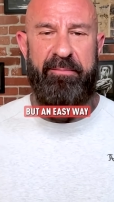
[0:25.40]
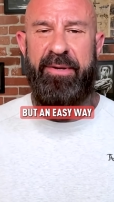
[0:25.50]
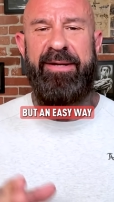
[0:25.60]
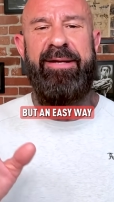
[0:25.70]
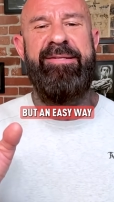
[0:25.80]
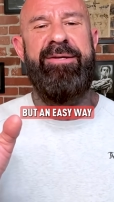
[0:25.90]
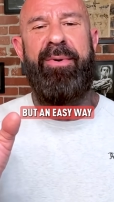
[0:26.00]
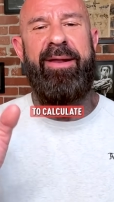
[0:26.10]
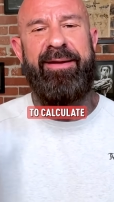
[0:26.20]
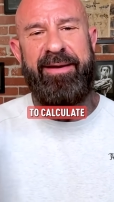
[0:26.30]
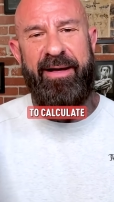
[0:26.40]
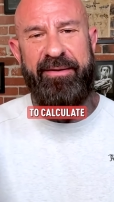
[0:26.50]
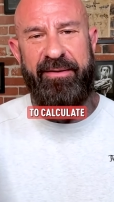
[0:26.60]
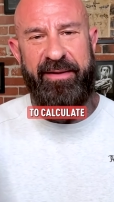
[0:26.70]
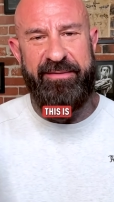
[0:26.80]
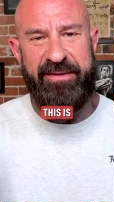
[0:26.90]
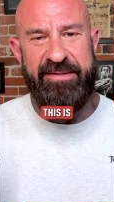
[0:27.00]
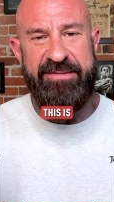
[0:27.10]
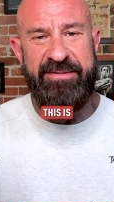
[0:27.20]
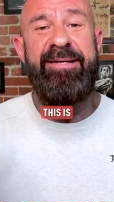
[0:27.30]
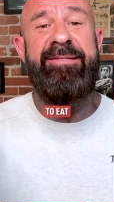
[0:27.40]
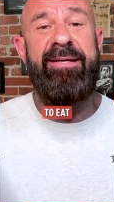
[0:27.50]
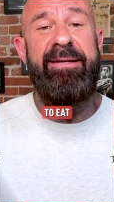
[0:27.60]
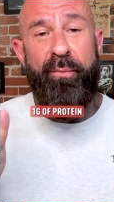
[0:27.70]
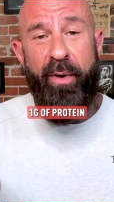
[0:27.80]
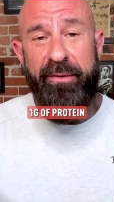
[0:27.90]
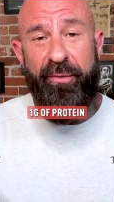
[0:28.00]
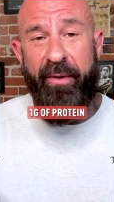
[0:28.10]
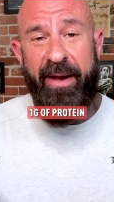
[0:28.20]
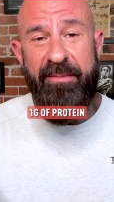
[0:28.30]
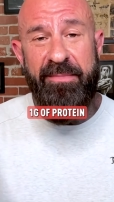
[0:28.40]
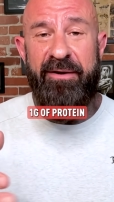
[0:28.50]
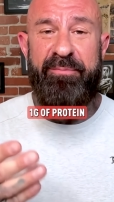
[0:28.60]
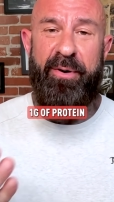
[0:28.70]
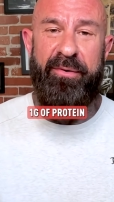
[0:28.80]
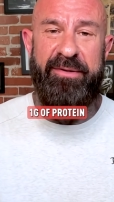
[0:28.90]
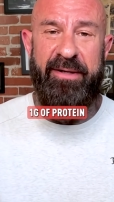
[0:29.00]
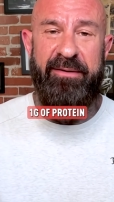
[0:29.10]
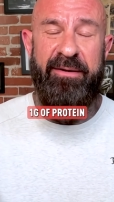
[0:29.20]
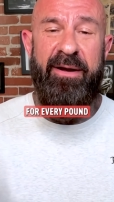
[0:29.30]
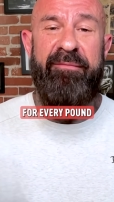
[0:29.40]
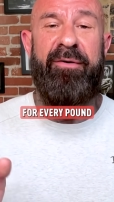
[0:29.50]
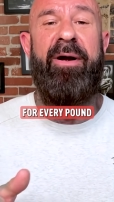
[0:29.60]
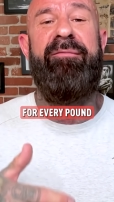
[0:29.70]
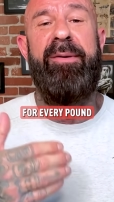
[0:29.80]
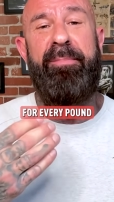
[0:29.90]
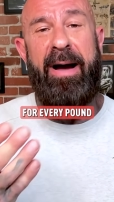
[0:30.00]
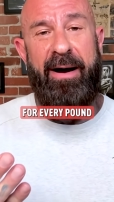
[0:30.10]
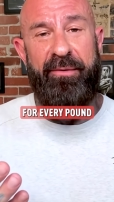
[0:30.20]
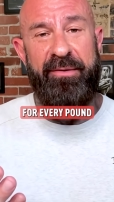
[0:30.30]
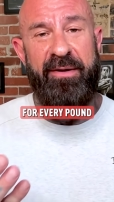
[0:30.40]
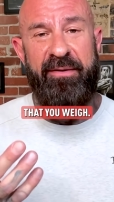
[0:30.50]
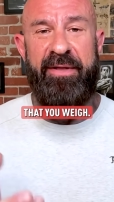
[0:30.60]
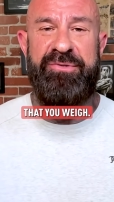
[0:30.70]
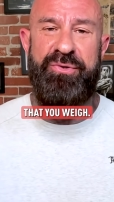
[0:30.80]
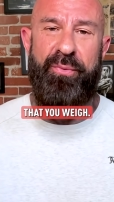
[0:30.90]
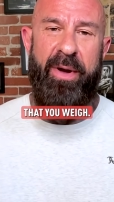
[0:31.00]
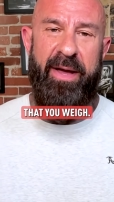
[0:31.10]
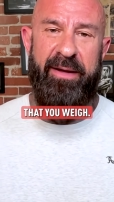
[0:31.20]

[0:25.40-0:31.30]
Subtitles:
But an easy way to calculate this is to eat 1 gram of protein for every pound that you weigh.